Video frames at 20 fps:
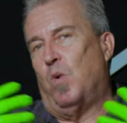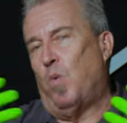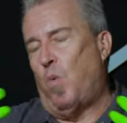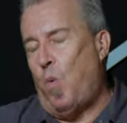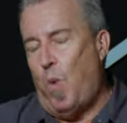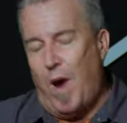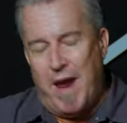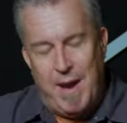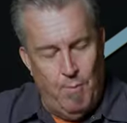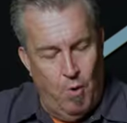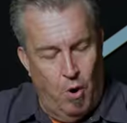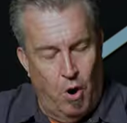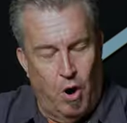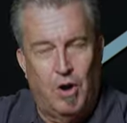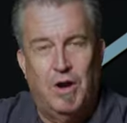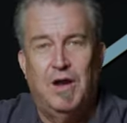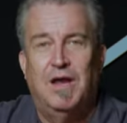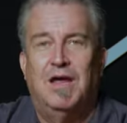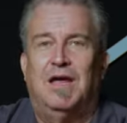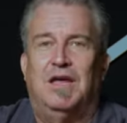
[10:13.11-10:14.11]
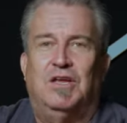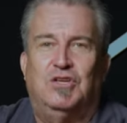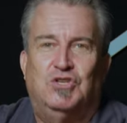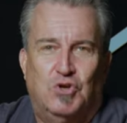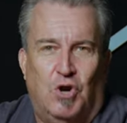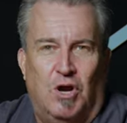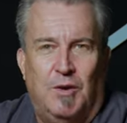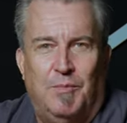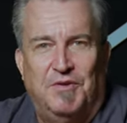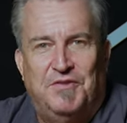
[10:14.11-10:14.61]
and way more
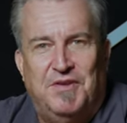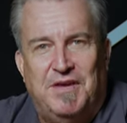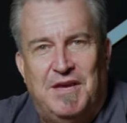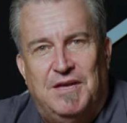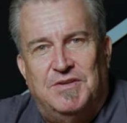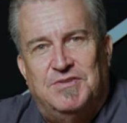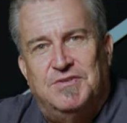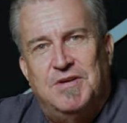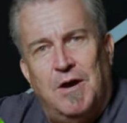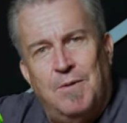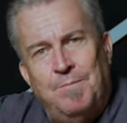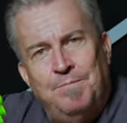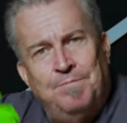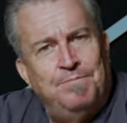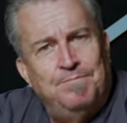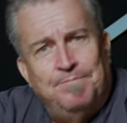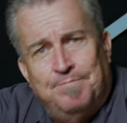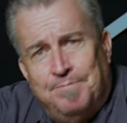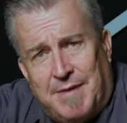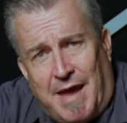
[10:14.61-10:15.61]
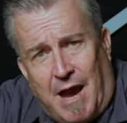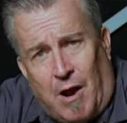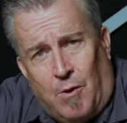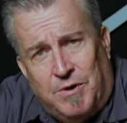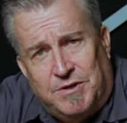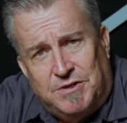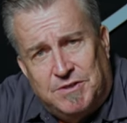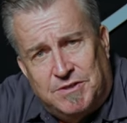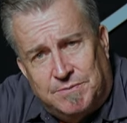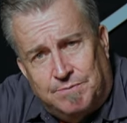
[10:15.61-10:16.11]
enjoyable to eat. So now
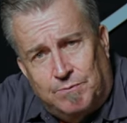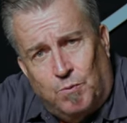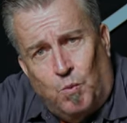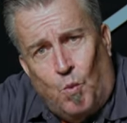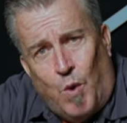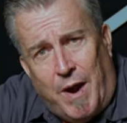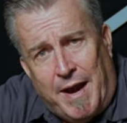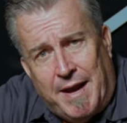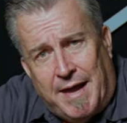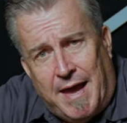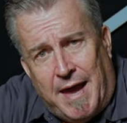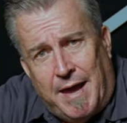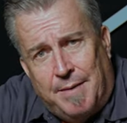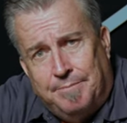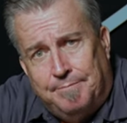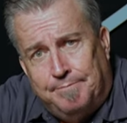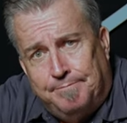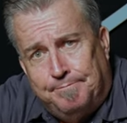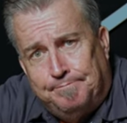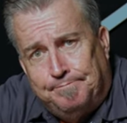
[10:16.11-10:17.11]
we just wait again.